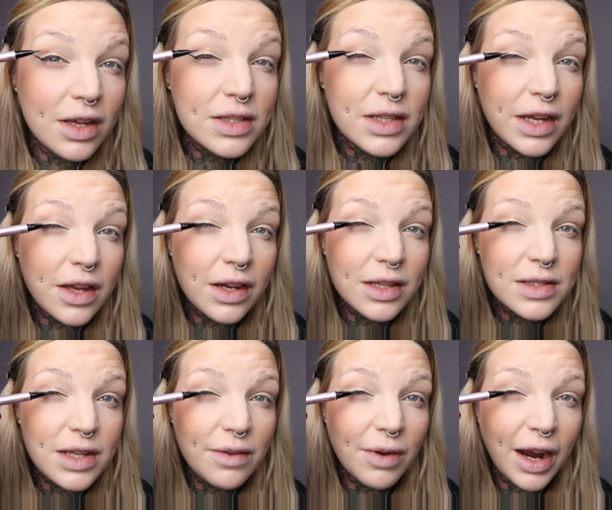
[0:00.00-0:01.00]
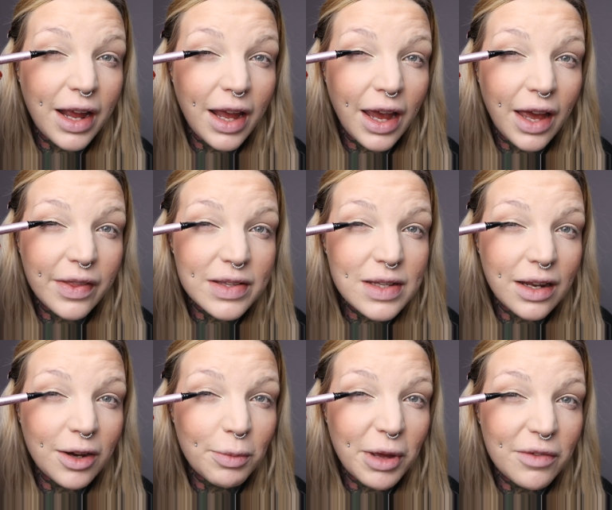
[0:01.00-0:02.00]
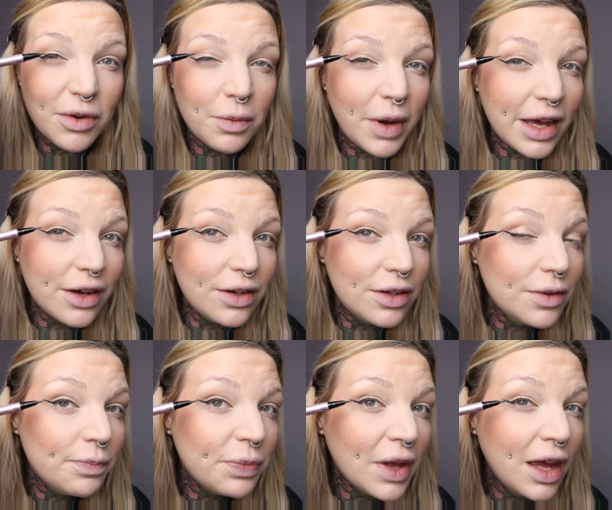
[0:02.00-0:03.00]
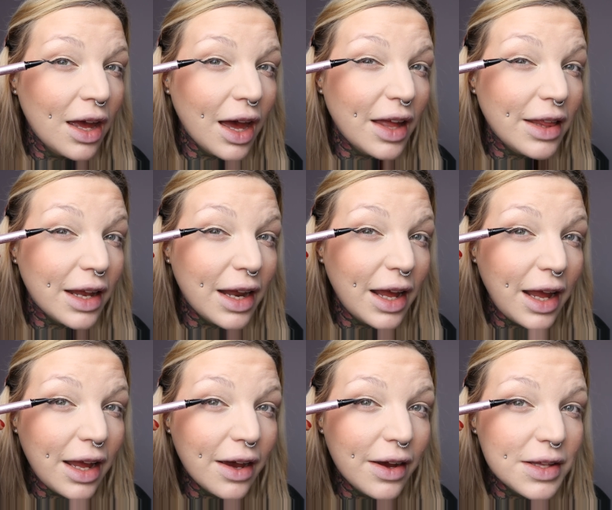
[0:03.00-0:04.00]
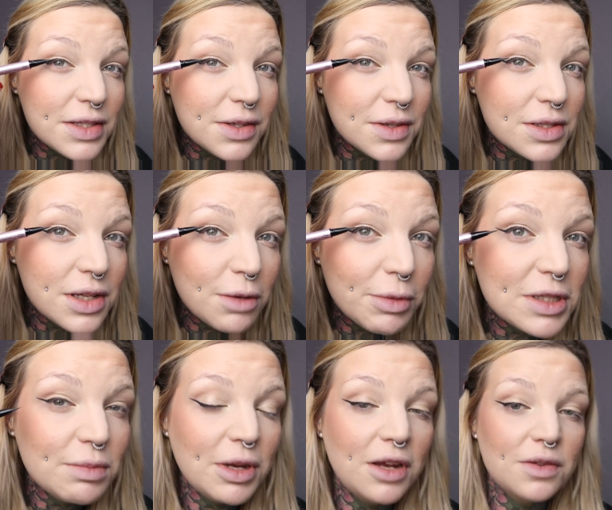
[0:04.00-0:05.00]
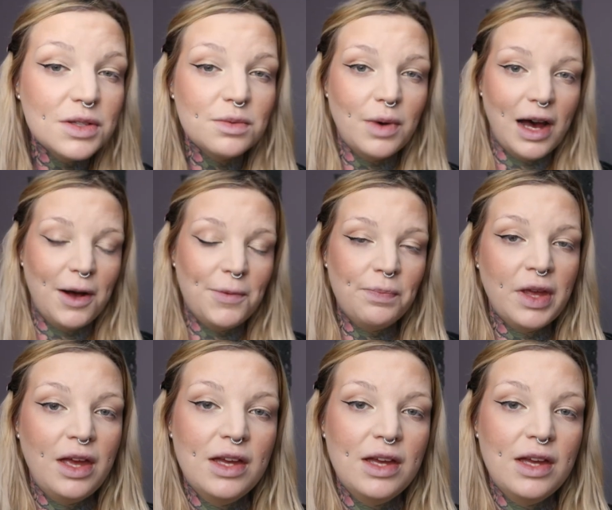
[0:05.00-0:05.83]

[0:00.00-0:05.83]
So you can see right here there's a little bit of a wiggle, and then here it's not super smooth as well.